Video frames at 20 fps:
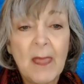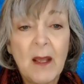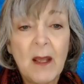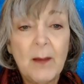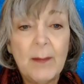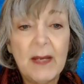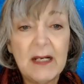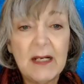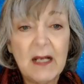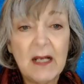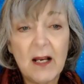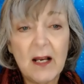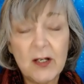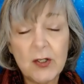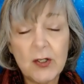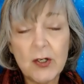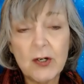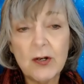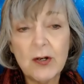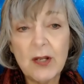But
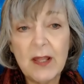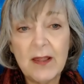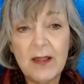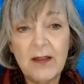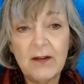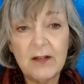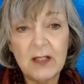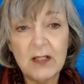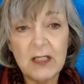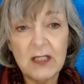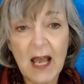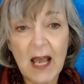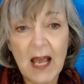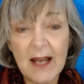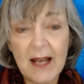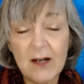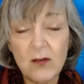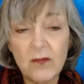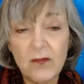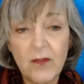under the
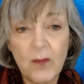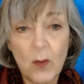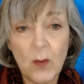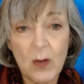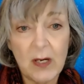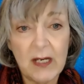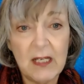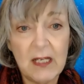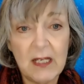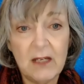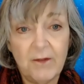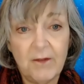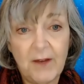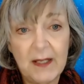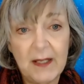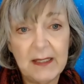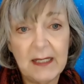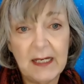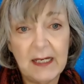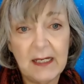Title IV-E
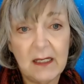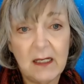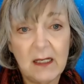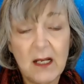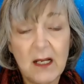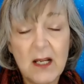funding,